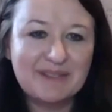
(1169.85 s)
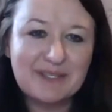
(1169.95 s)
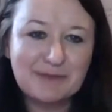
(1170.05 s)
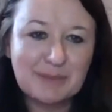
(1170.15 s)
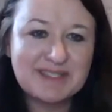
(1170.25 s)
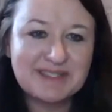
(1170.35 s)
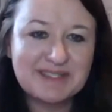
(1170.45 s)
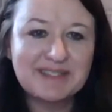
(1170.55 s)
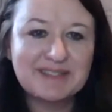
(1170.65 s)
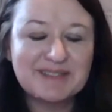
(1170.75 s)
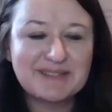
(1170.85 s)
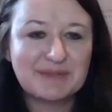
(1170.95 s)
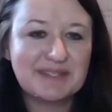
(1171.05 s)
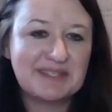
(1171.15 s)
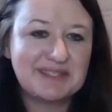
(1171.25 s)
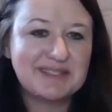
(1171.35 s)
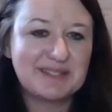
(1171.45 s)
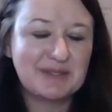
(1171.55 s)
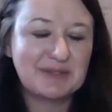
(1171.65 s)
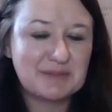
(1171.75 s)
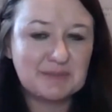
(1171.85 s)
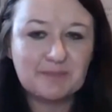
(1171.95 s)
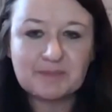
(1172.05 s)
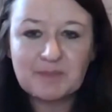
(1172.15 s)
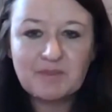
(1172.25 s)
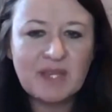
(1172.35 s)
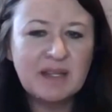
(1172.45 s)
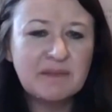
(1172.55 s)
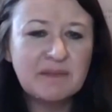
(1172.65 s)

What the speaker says: have any foreign material, so dig into those.